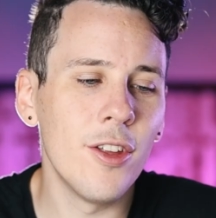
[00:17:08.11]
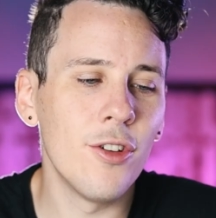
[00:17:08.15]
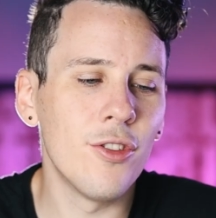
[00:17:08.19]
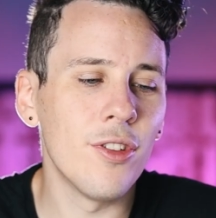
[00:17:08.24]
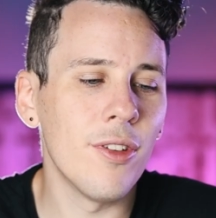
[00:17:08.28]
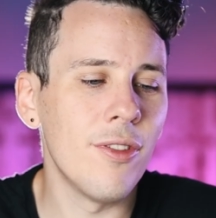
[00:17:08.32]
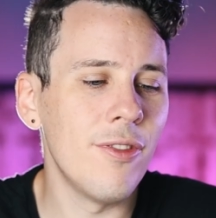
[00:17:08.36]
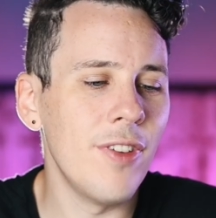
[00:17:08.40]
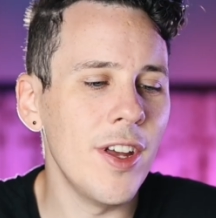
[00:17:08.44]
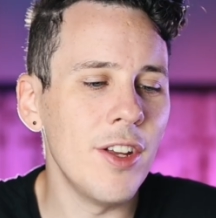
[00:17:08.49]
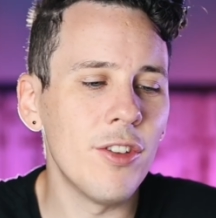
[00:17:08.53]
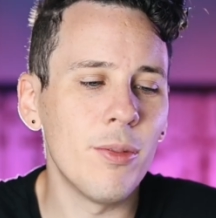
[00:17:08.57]
There's
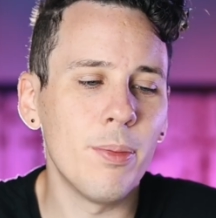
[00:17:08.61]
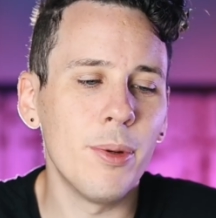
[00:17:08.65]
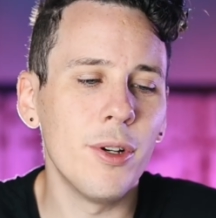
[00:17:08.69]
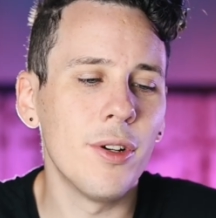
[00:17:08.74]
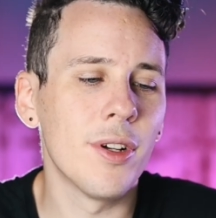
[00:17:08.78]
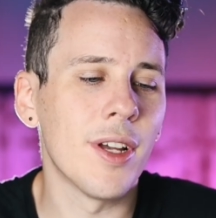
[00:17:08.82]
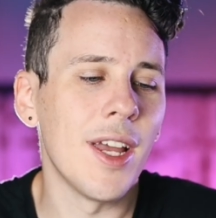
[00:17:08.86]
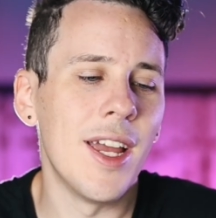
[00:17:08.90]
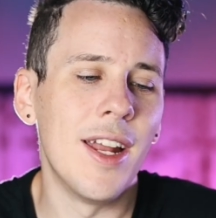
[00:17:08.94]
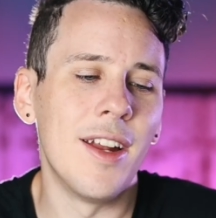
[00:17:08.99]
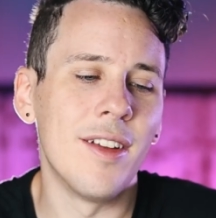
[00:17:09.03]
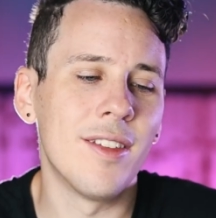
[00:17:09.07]
a
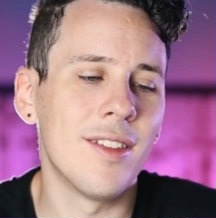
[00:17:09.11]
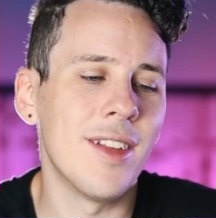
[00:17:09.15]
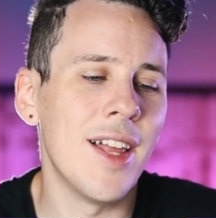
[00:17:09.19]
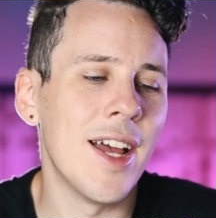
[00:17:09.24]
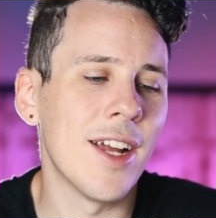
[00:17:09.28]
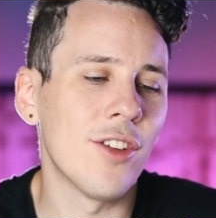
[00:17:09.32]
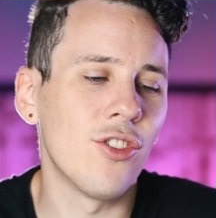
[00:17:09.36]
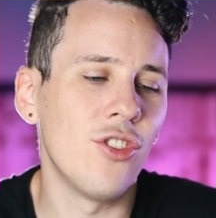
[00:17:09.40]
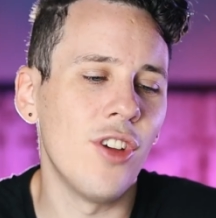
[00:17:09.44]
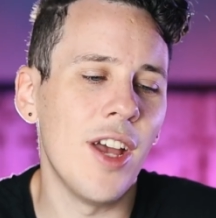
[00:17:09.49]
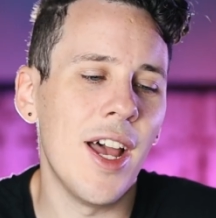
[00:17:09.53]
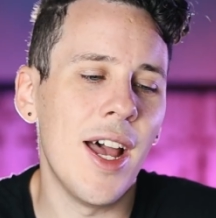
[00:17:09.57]
Facebook and a
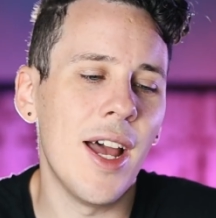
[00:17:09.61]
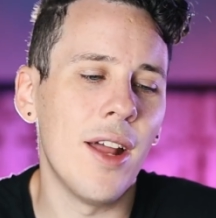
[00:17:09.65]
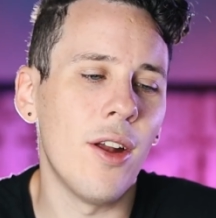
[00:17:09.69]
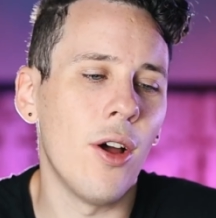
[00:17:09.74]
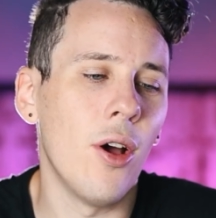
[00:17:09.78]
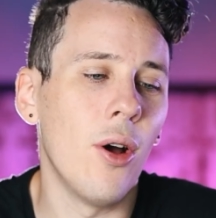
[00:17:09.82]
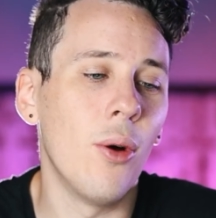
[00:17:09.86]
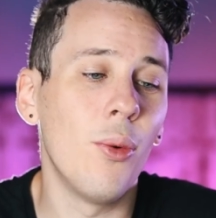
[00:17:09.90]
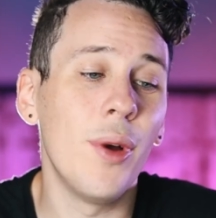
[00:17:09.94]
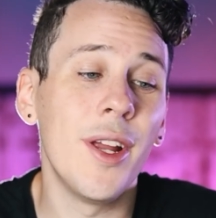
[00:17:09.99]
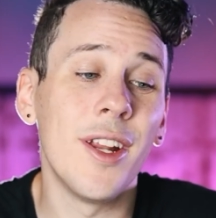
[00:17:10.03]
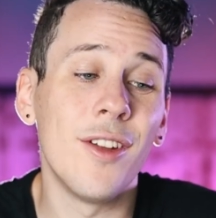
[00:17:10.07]
Slack chat,
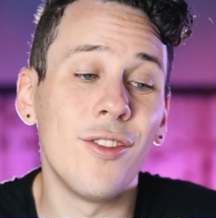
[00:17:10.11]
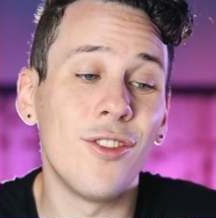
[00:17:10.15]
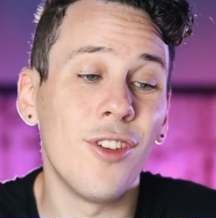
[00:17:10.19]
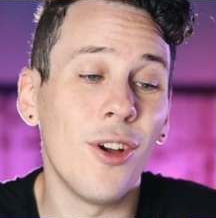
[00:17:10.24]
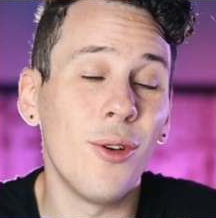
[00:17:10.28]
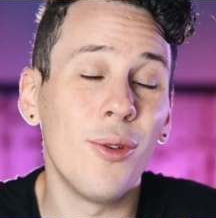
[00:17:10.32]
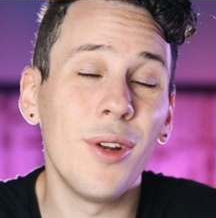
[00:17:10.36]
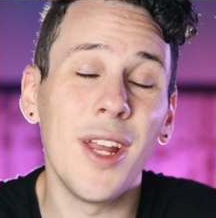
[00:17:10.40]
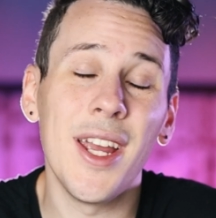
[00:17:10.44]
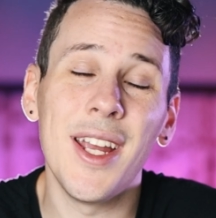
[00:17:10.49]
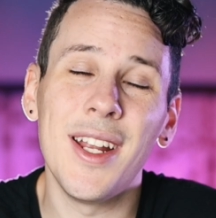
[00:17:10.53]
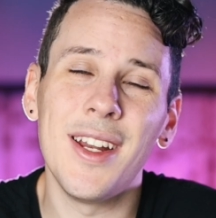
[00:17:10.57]
a way to
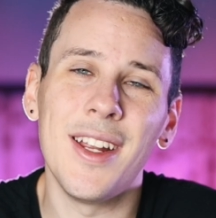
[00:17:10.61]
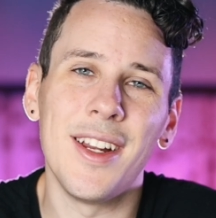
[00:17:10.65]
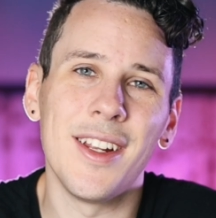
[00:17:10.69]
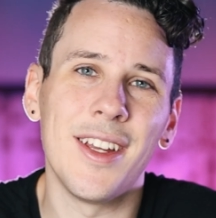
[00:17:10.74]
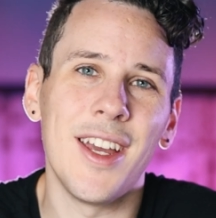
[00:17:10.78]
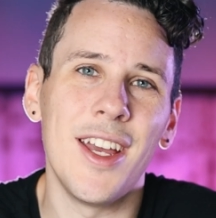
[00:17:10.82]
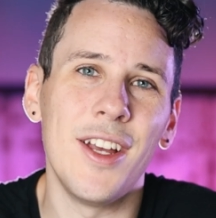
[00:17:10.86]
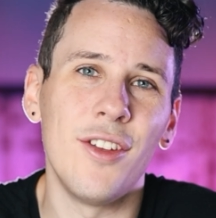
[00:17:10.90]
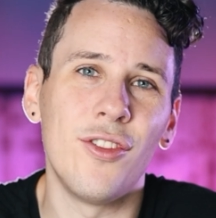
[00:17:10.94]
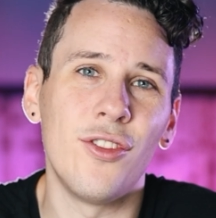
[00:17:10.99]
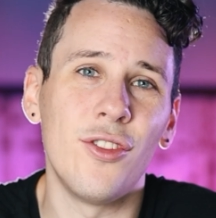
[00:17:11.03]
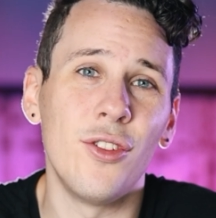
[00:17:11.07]
donate in
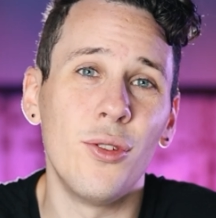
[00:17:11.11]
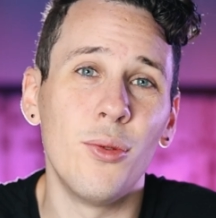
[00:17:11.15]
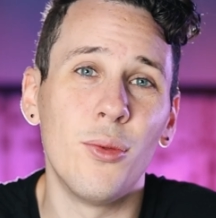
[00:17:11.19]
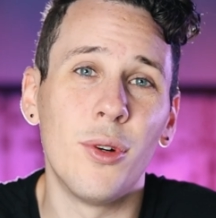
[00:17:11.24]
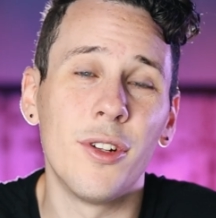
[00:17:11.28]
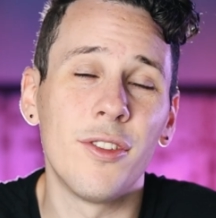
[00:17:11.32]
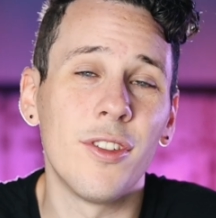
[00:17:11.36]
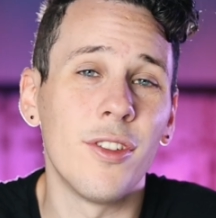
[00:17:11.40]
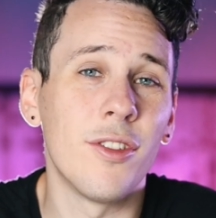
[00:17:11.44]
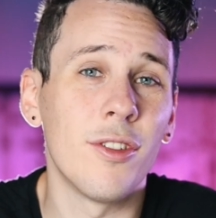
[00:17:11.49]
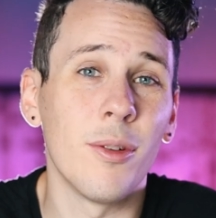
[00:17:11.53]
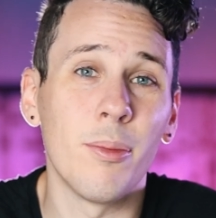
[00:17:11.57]
case you
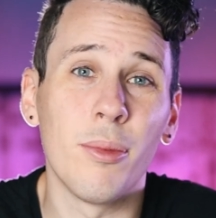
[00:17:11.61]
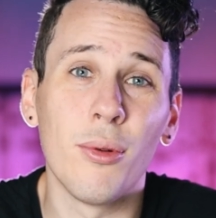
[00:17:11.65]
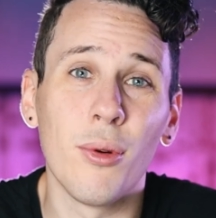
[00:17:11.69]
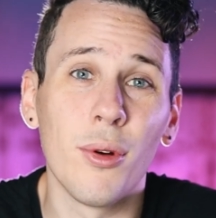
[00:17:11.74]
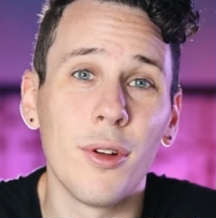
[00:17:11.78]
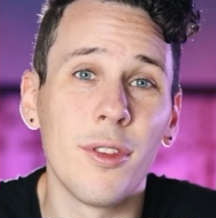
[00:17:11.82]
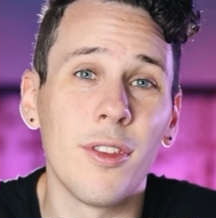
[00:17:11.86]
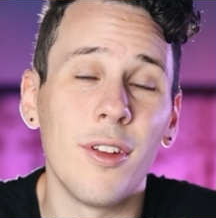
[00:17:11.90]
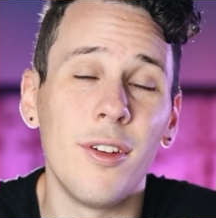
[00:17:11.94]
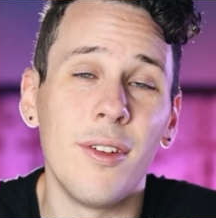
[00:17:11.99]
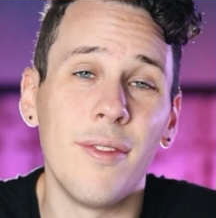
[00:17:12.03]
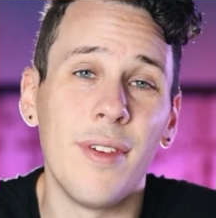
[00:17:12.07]
want to
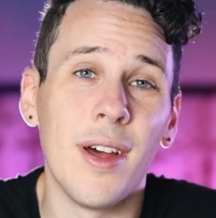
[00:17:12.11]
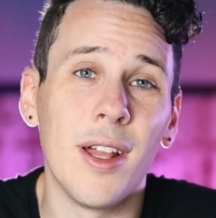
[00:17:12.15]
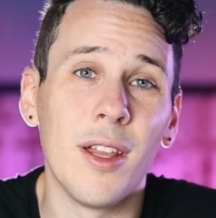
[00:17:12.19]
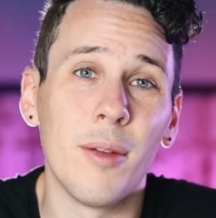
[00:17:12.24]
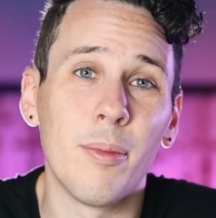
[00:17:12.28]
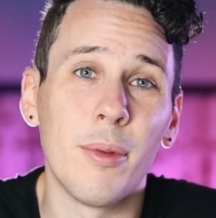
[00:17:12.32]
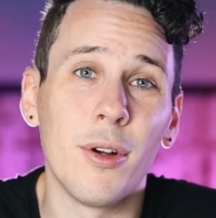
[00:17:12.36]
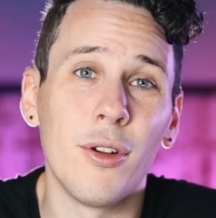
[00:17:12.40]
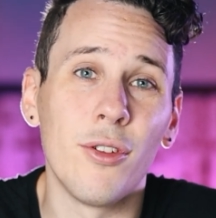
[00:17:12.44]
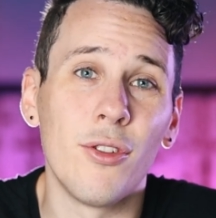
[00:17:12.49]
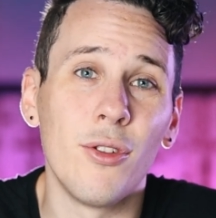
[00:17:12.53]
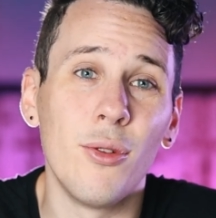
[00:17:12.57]
support the
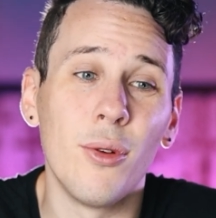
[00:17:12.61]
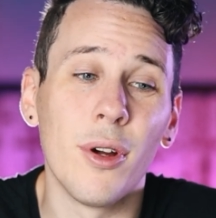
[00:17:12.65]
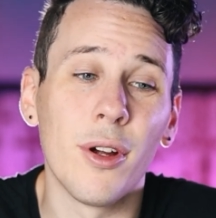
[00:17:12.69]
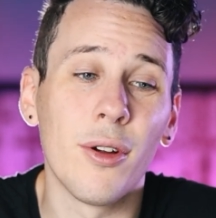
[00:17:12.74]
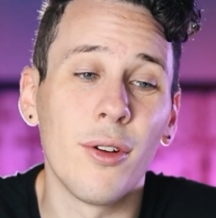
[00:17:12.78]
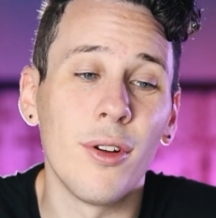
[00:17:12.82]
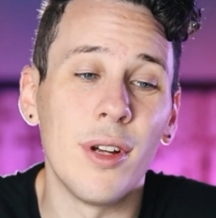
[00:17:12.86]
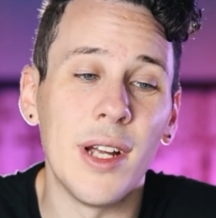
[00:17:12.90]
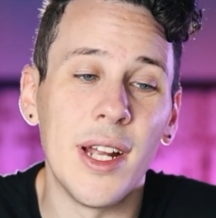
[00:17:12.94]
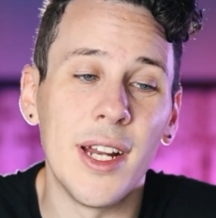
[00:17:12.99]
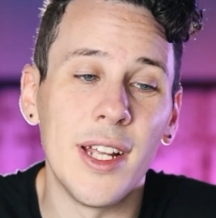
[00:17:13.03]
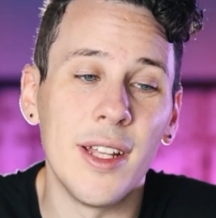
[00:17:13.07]
developers who are
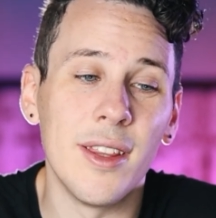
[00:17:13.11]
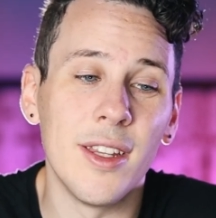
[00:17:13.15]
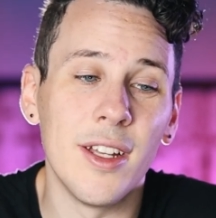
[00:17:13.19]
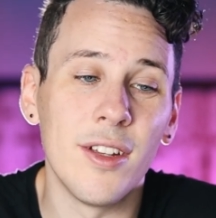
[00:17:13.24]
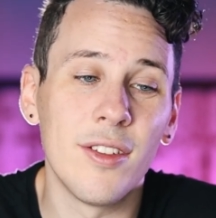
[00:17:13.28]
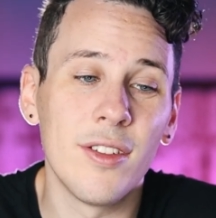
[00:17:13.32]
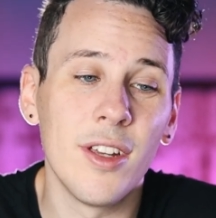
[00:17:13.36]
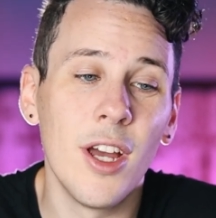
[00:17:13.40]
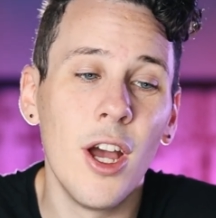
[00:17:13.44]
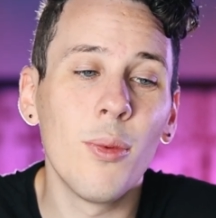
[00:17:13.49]
creating this.